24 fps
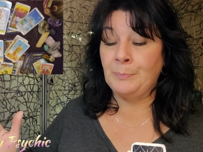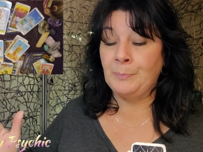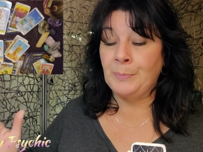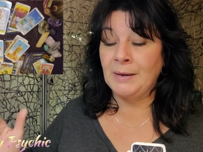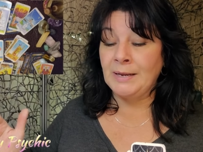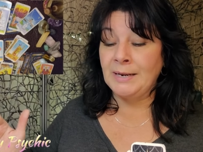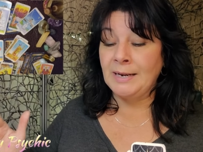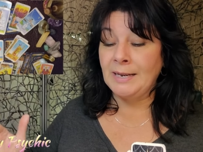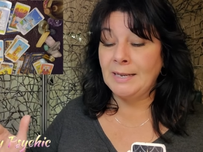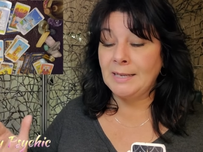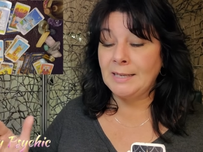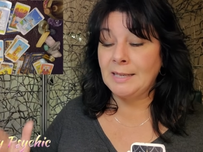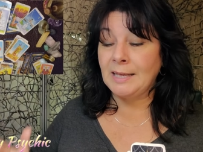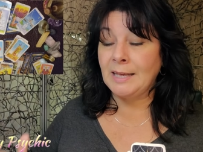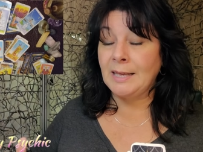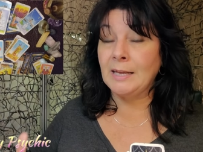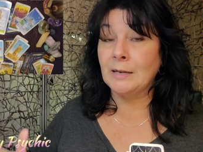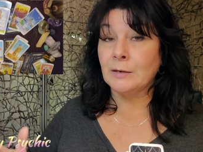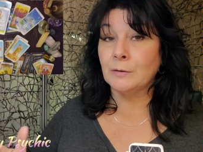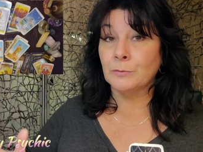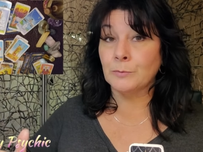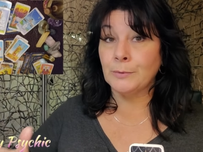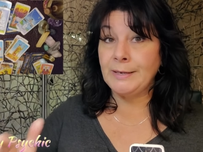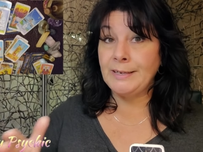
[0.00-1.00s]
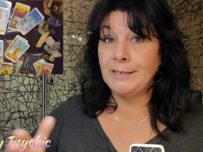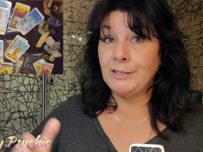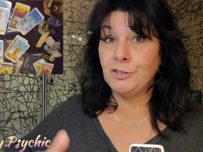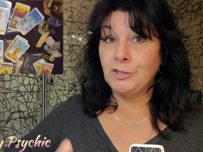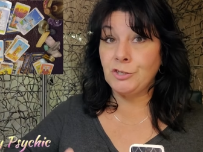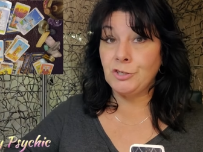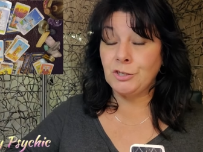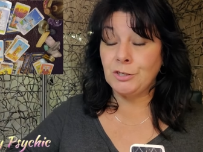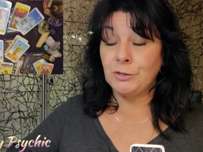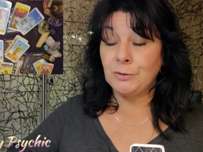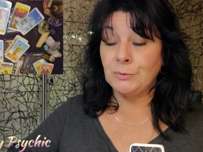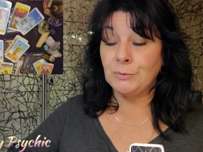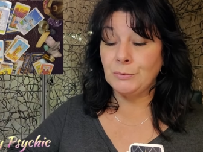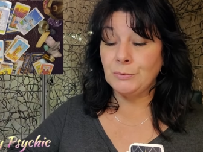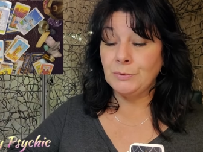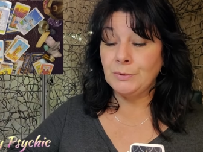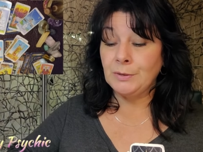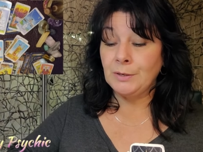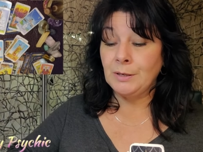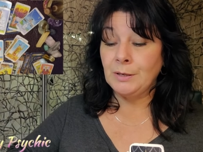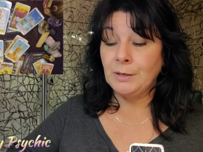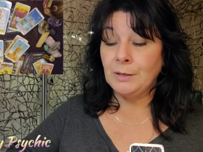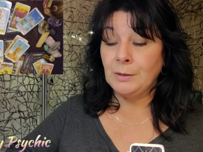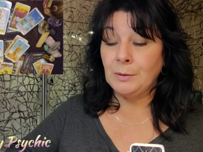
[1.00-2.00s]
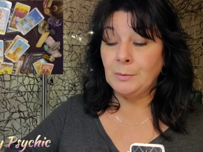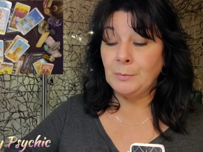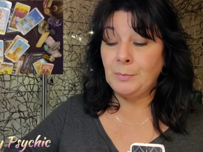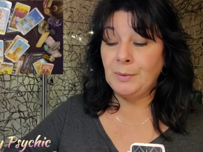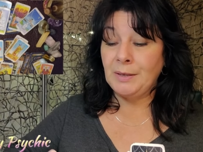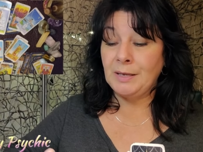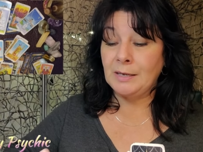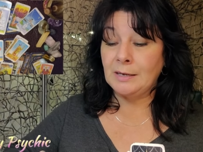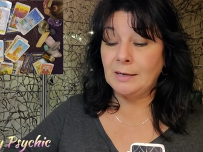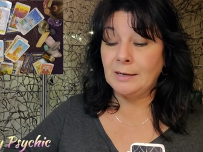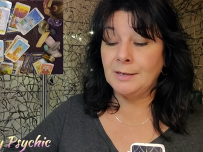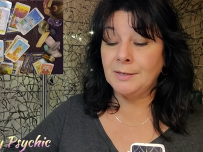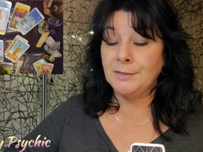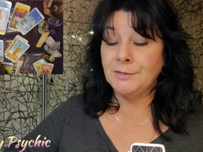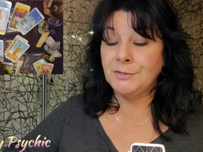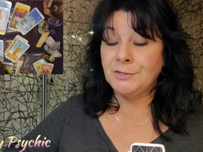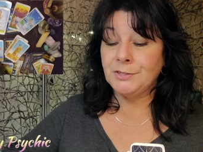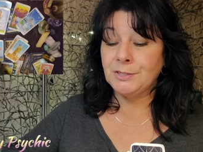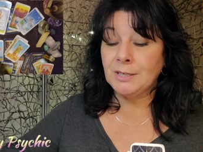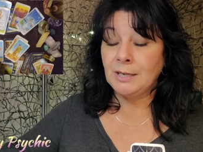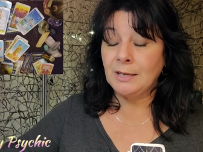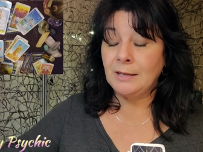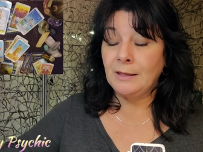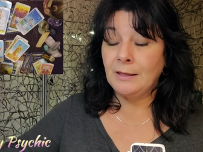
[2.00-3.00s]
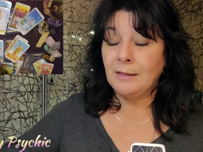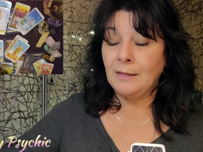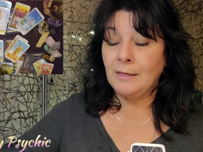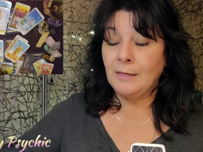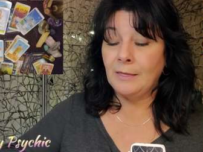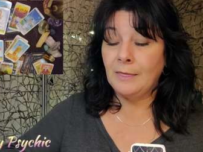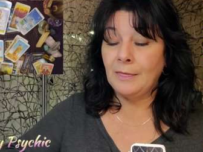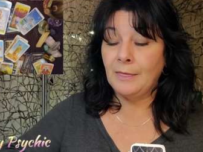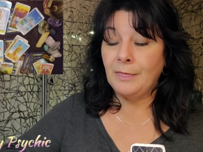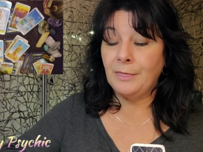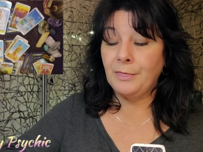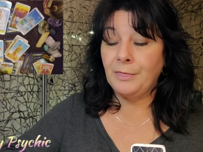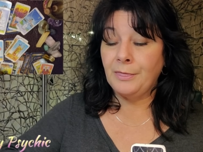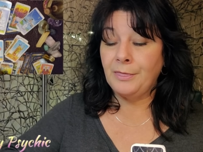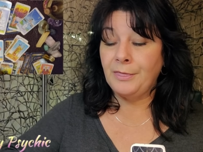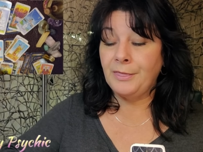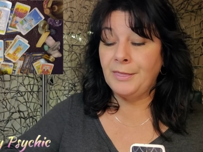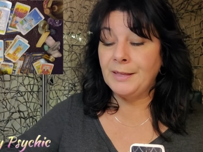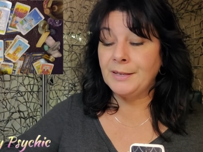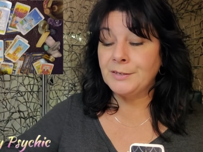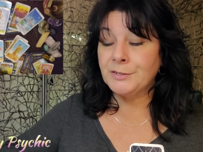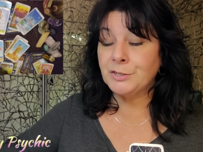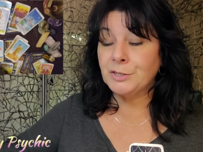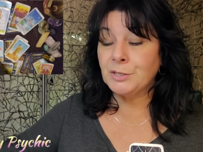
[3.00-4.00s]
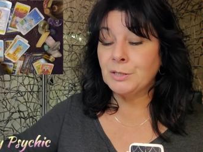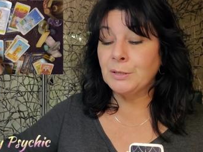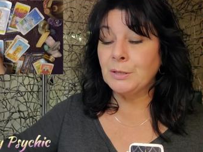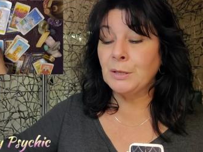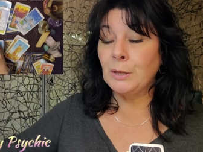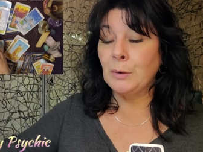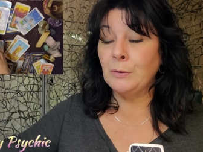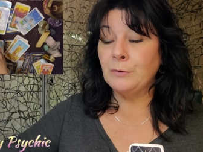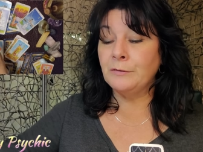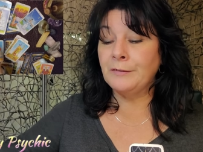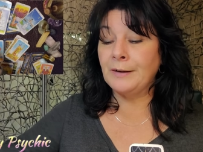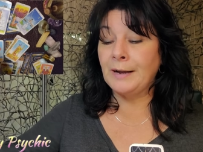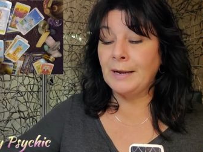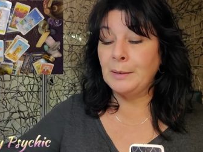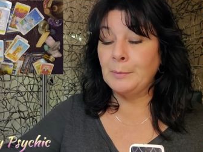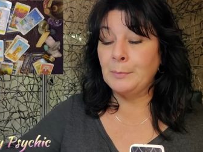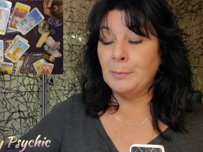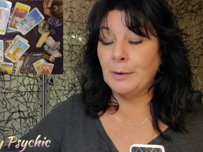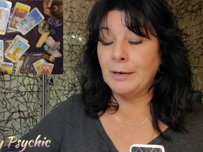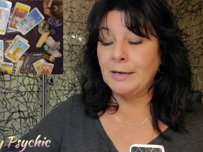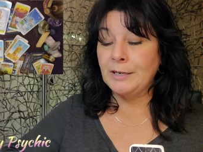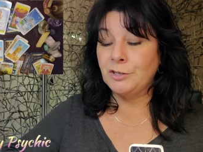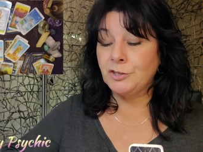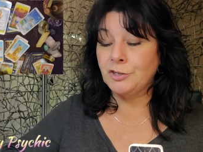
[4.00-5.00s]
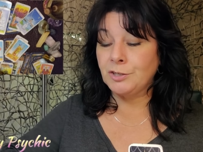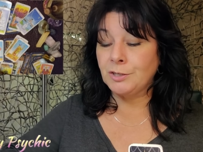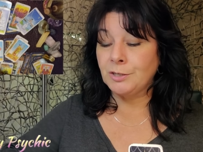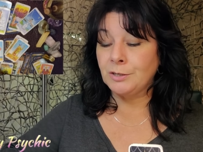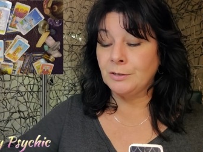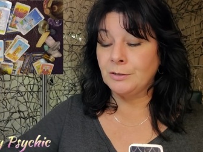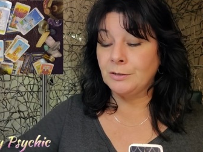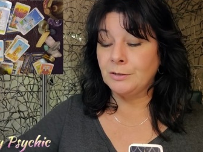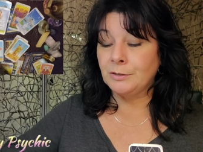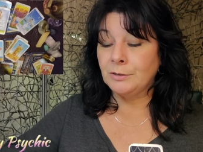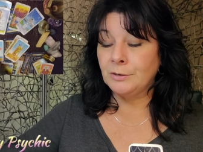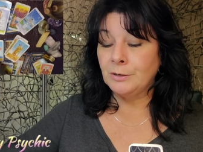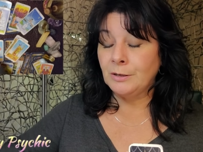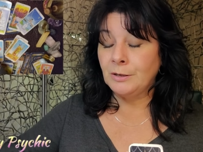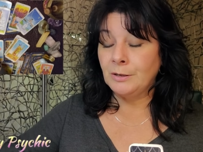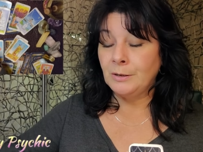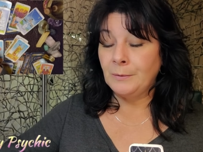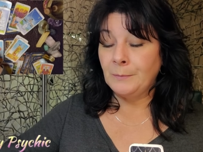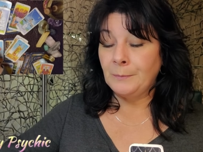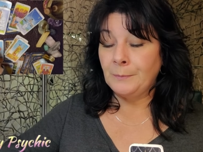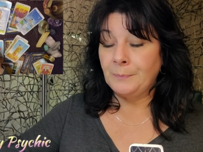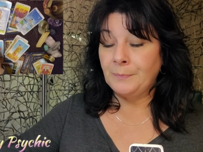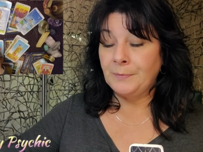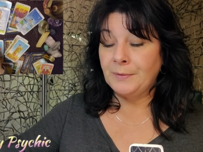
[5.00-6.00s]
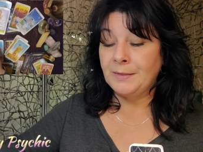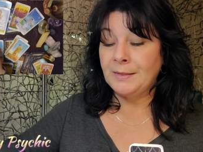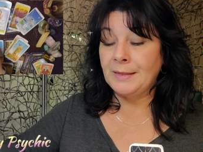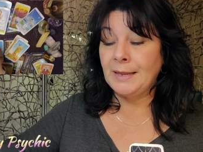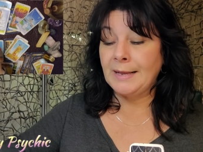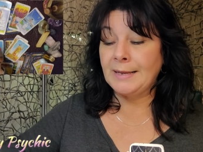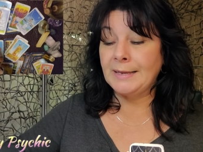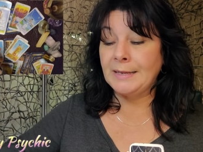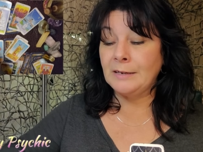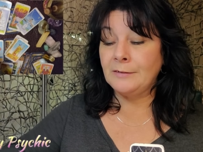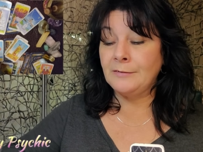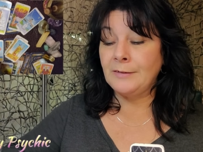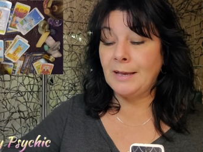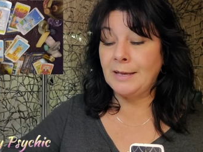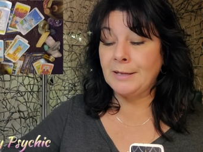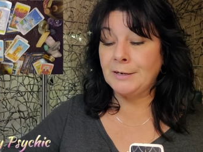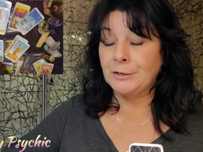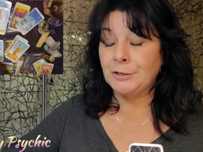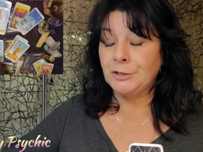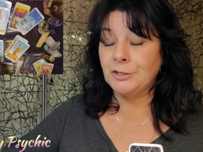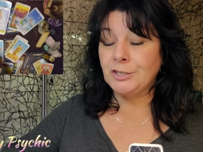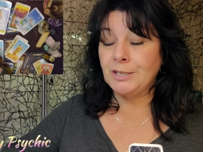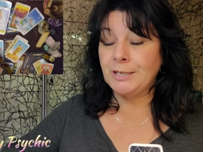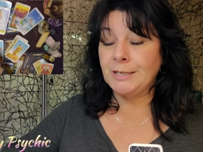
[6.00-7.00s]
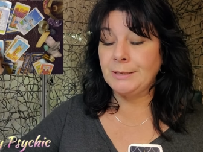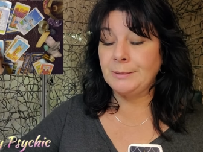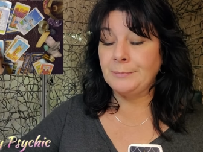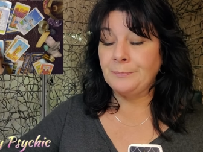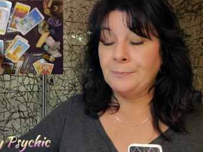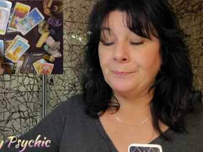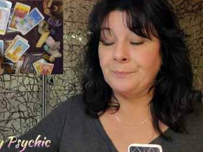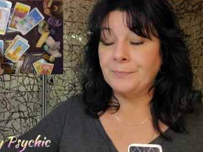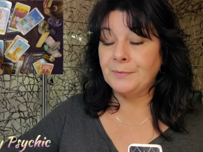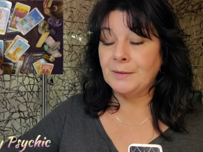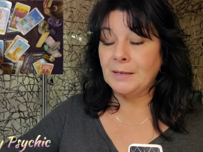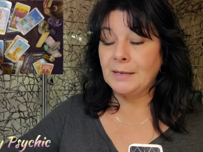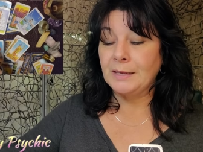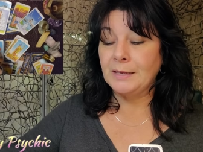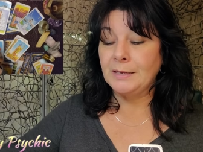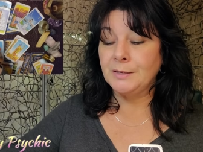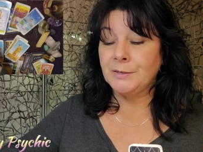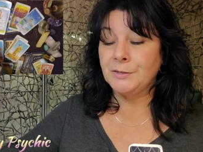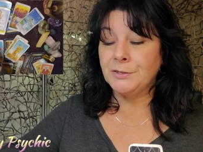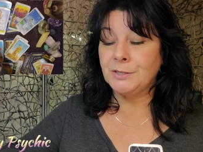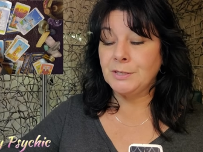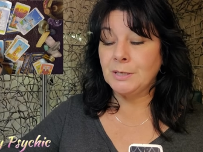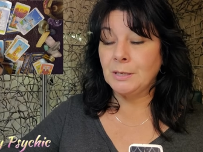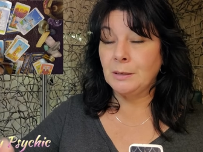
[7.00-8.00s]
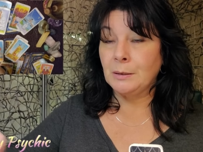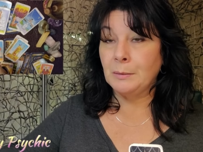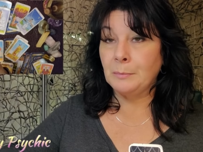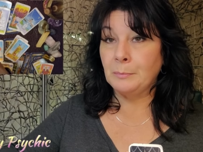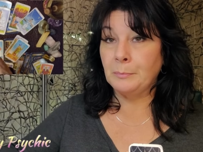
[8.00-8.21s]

But it can't reach you because this low vibrational negative energy is